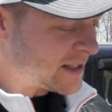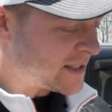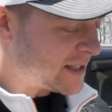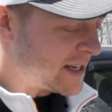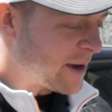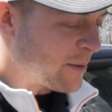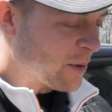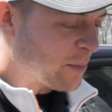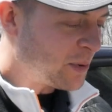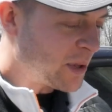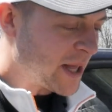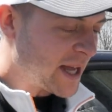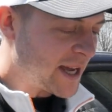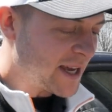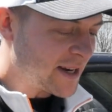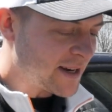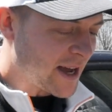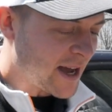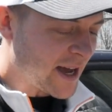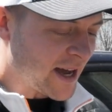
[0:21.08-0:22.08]
Today we're
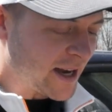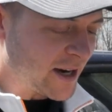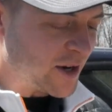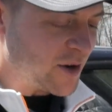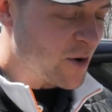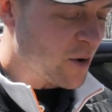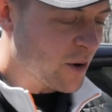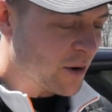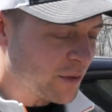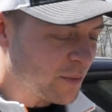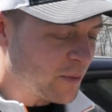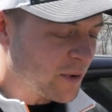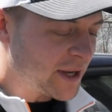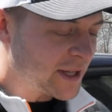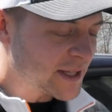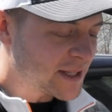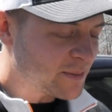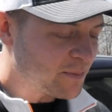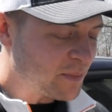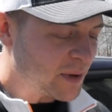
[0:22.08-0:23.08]
playing
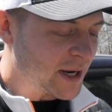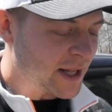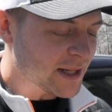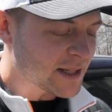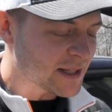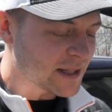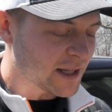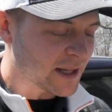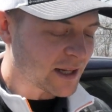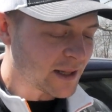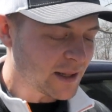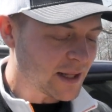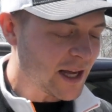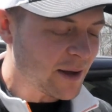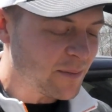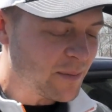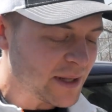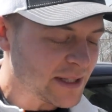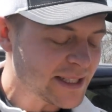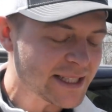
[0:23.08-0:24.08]
Northwinds Peninsula
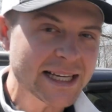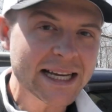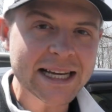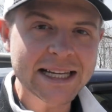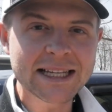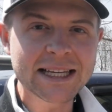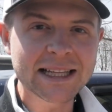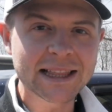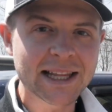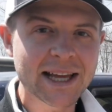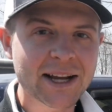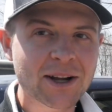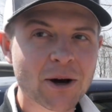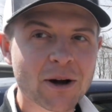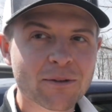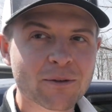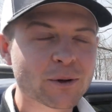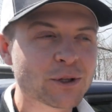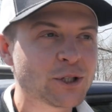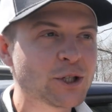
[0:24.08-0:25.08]
Club. It's the Indian Lake
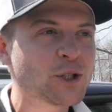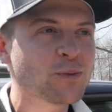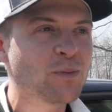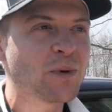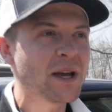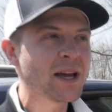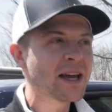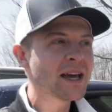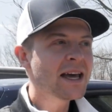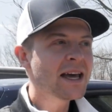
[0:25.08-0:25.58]
Golf Course. It used to be